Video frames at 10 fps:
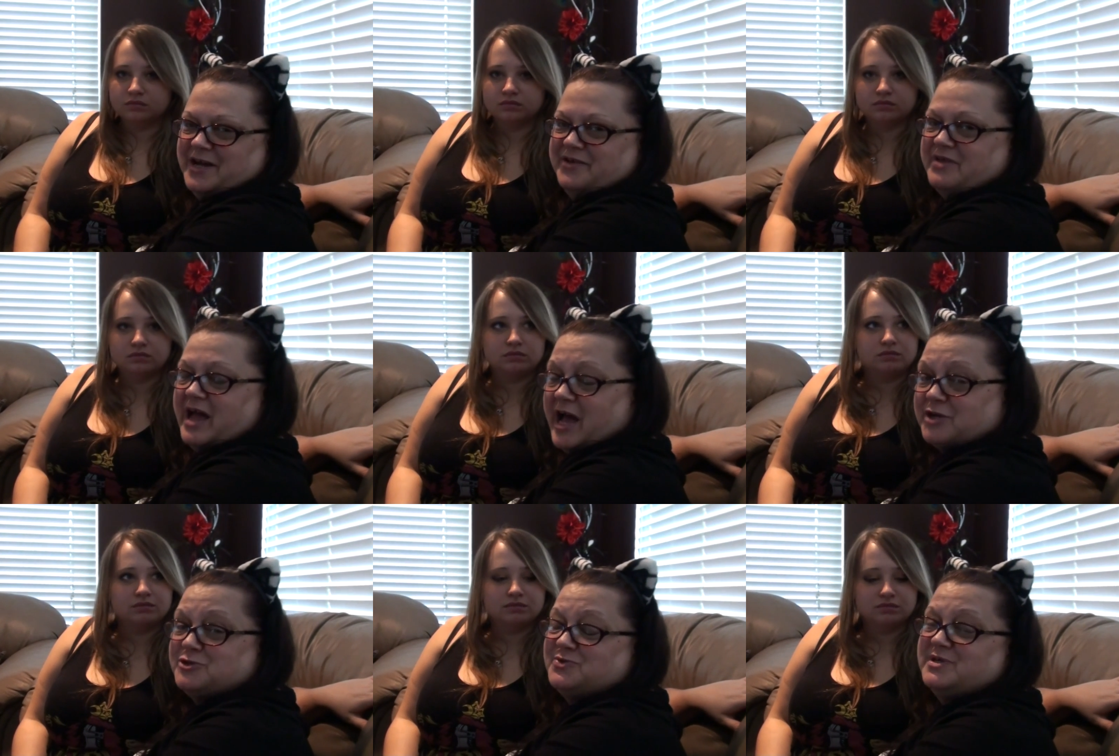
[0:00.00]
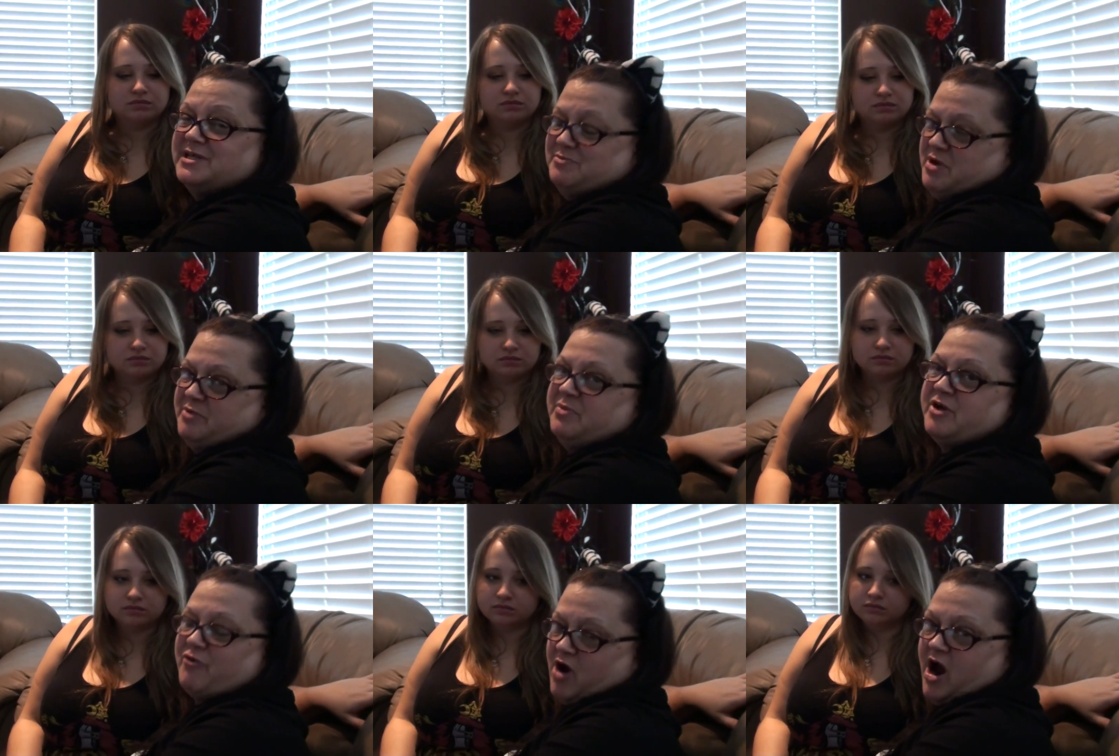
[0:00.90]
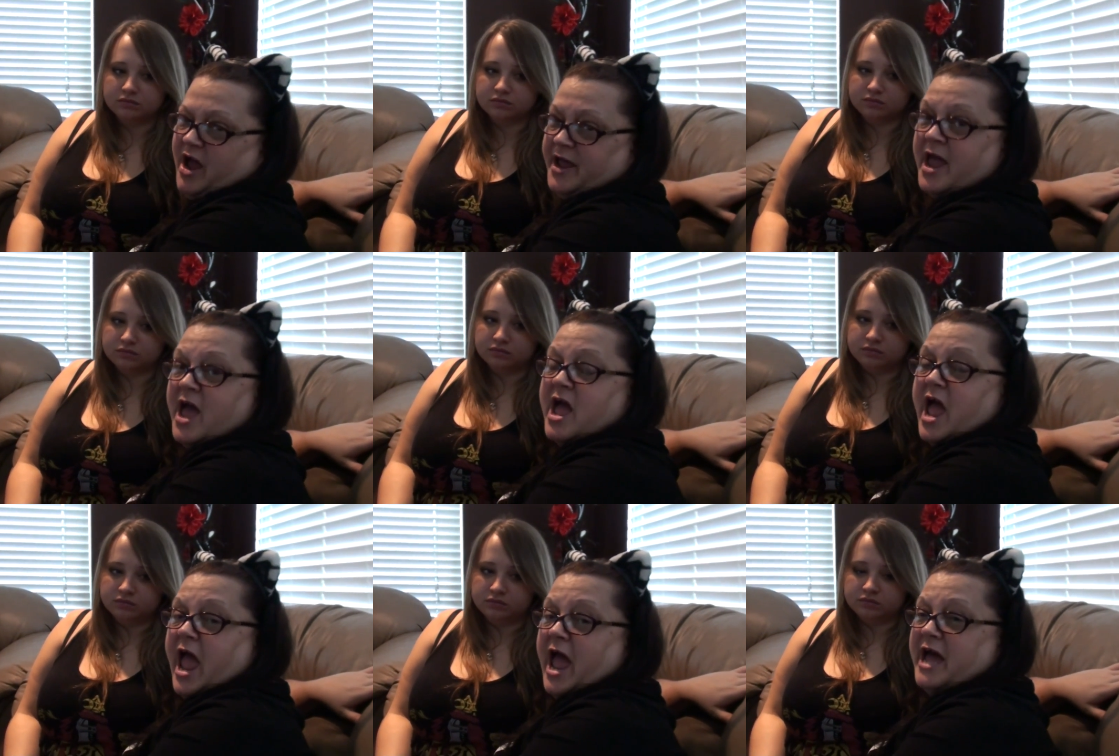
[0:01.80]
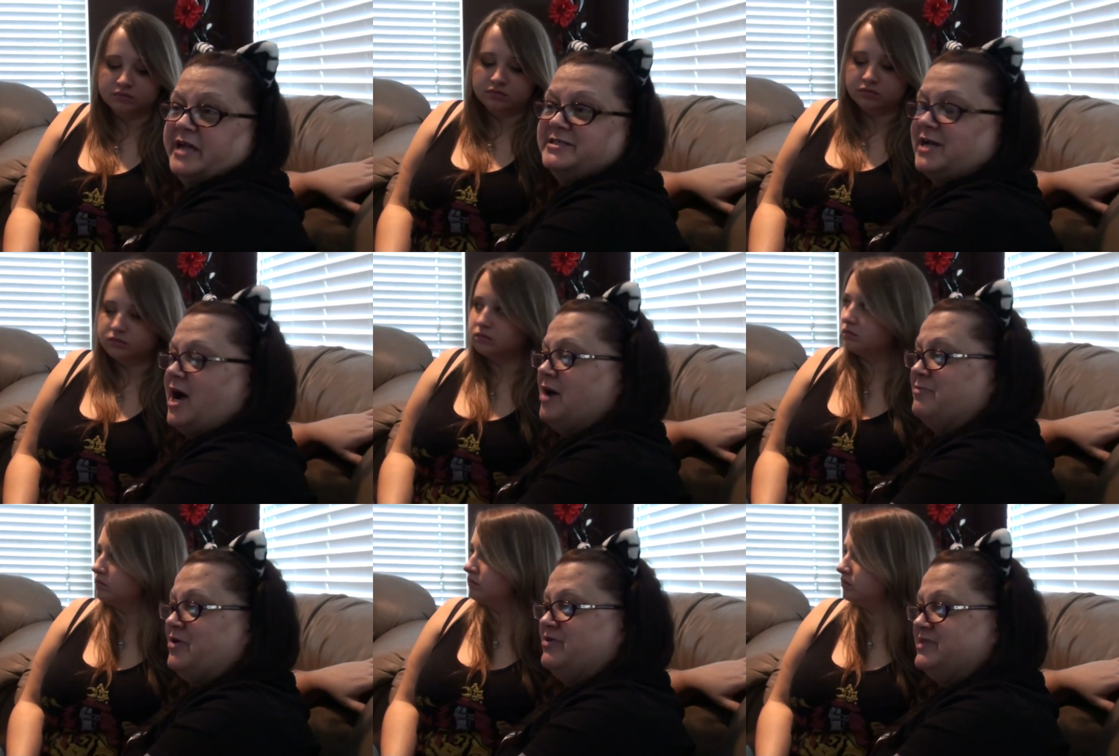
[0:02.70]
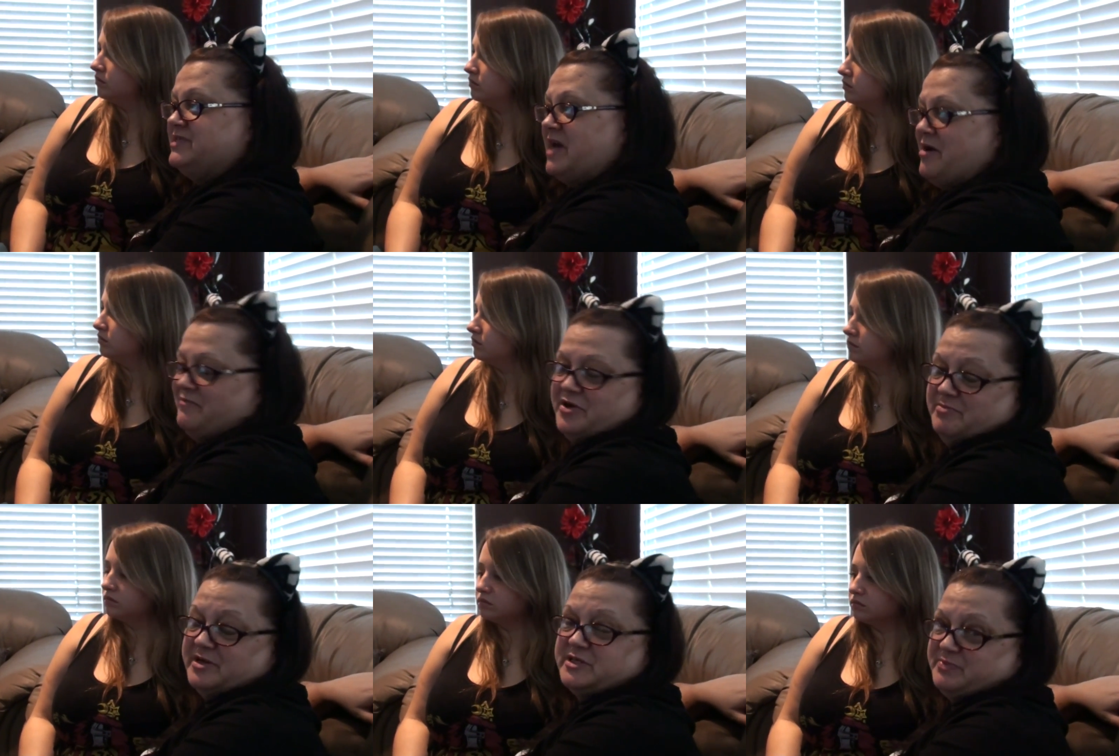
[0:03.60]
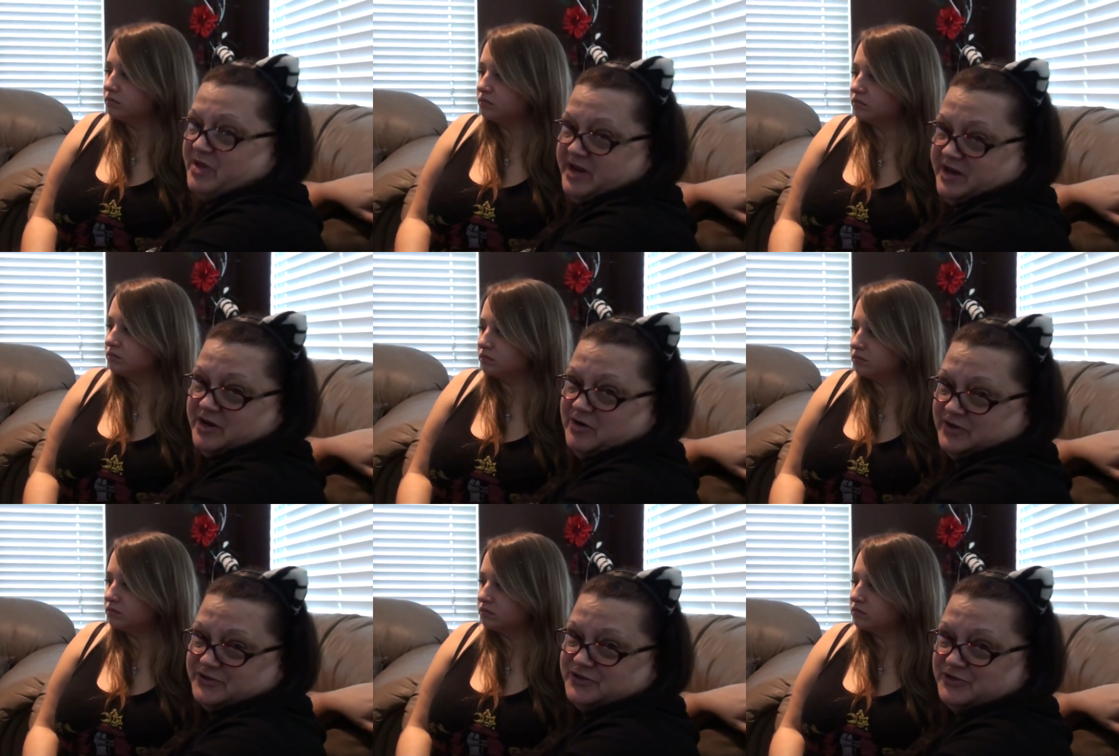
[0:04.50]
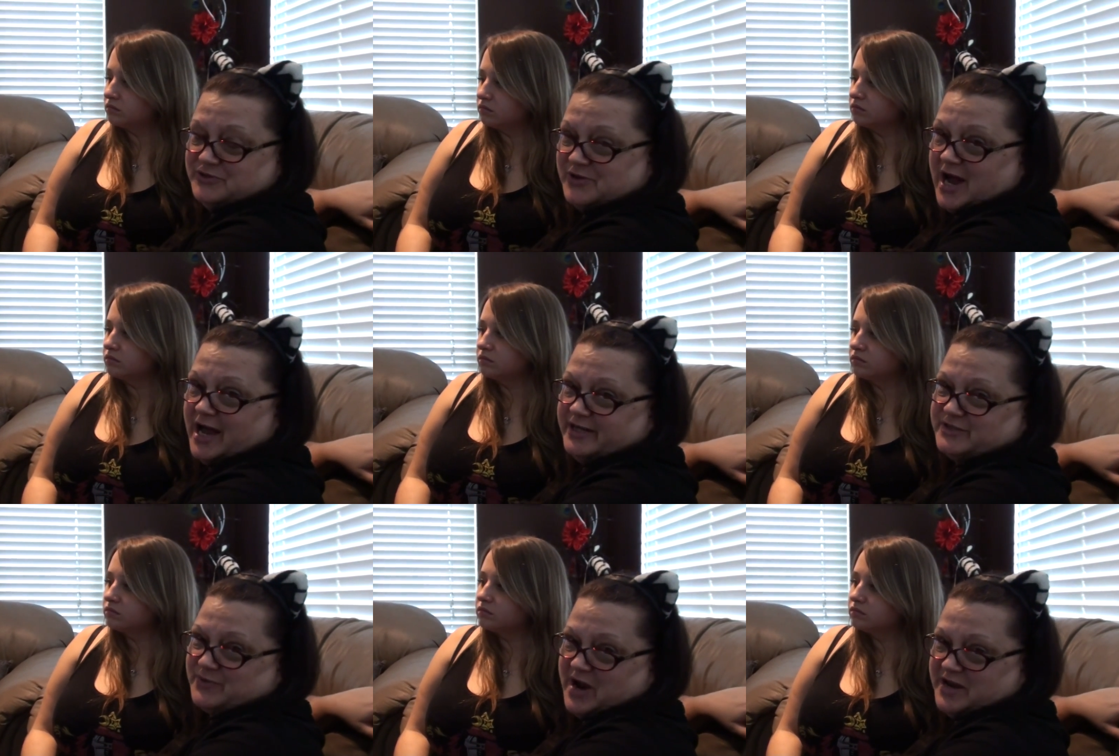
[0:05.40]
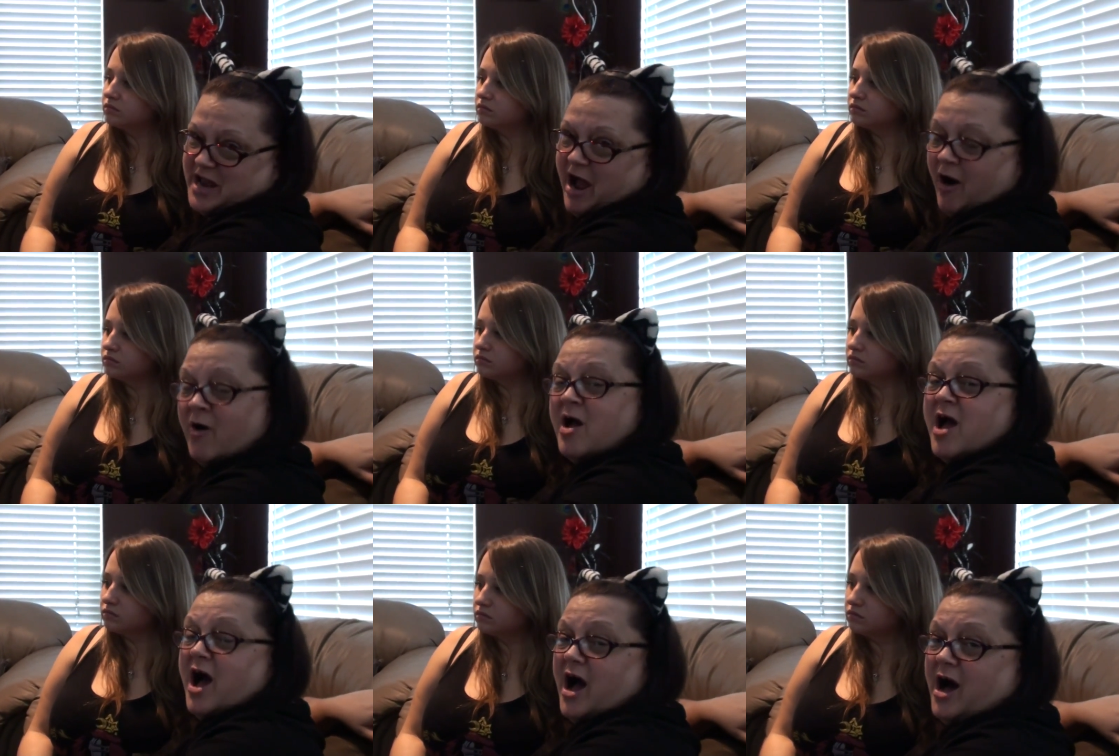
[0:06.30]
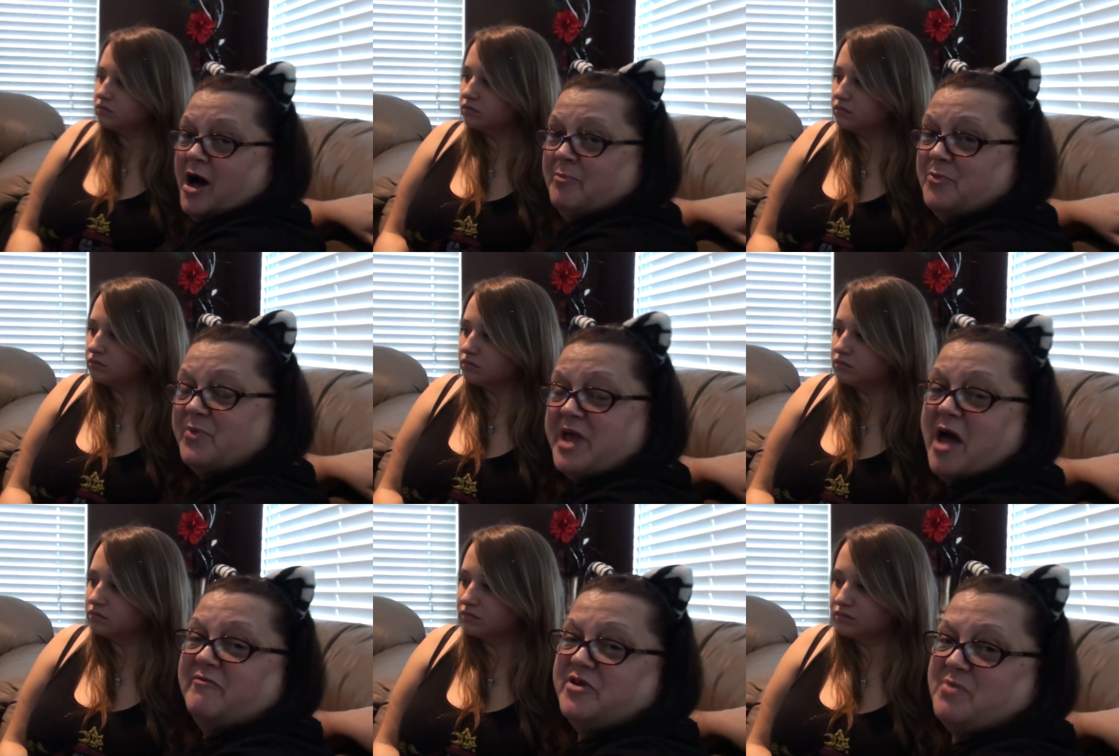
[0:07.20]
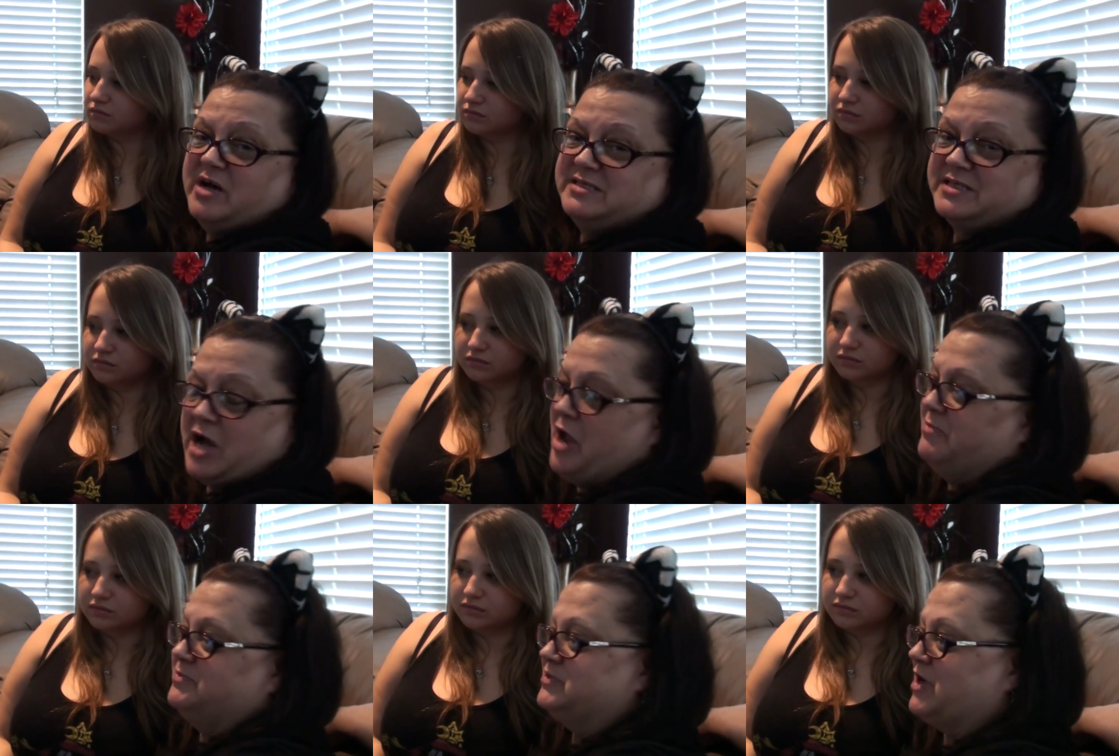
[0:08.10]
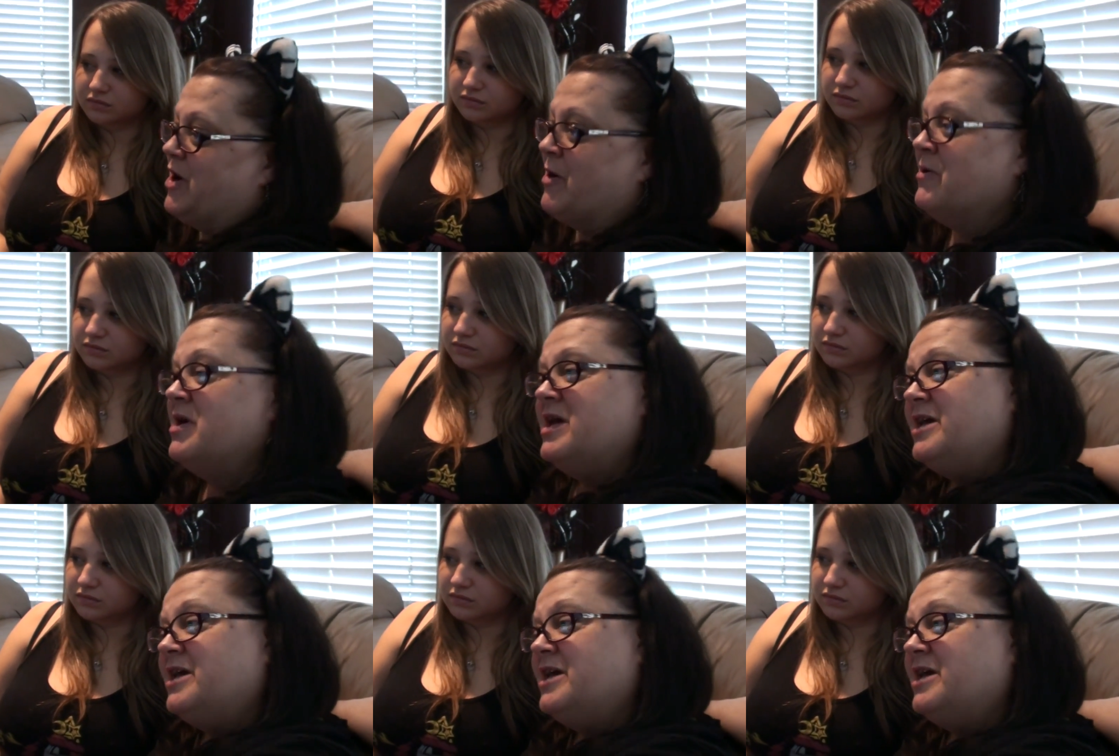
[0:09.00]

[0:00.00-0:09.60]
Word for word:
Speaker 1: night that actually made me cry. And I'm going to have him explain it all to you guys right now. Um, we have him on Skype. So,